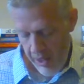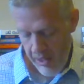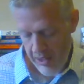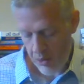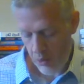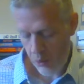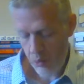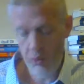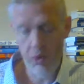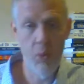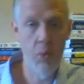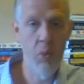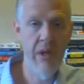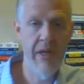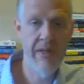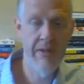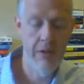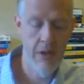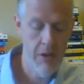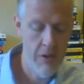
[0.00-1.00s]
is the
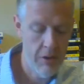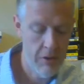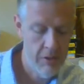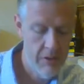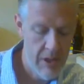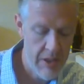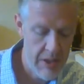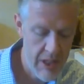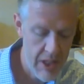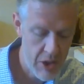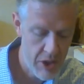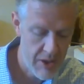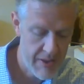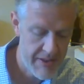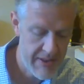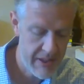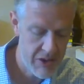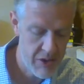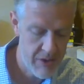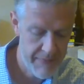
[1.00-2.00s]
Wicks article on Nietzsche,
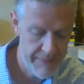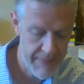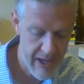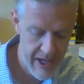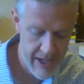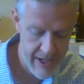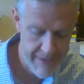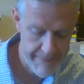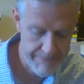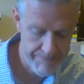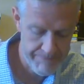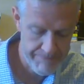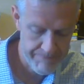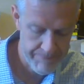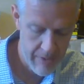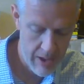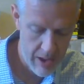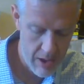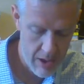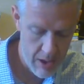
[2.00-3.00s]
section five.
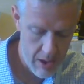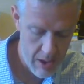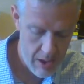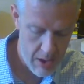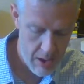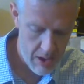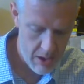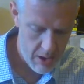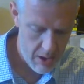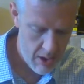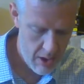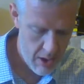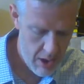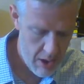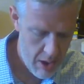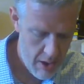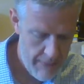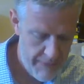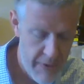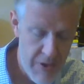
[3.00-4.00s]

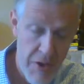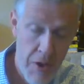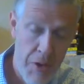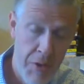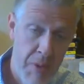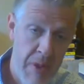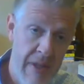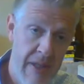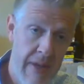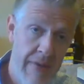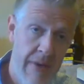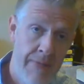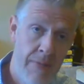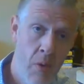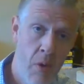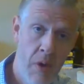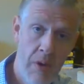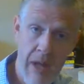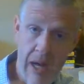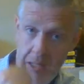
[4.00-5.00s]
Footnote three
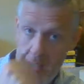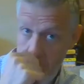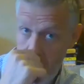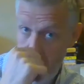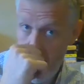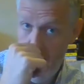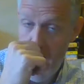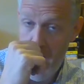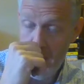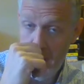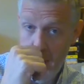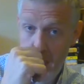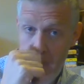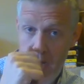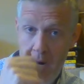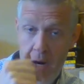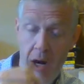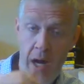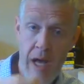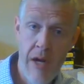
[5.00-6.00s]
seventy-four, a lot to unpack
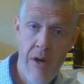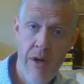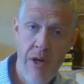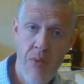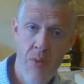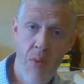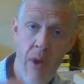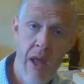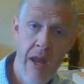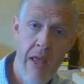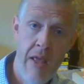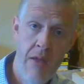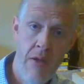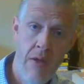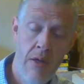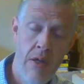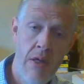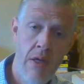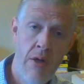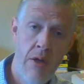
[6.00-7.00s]
there. I already read it
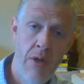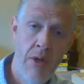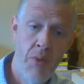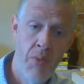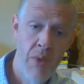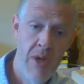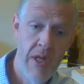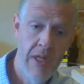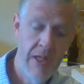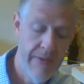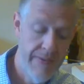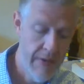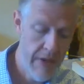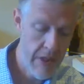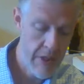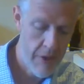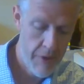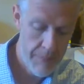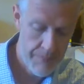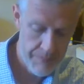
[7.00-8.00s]
during the readings
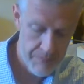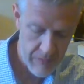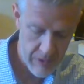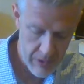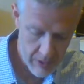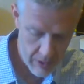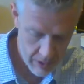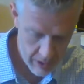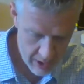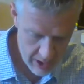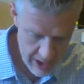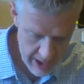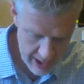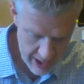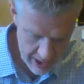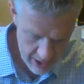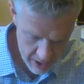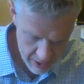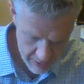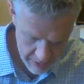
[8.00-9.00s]
video.
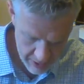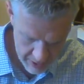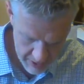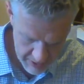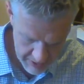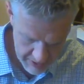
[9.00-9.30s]
Now, there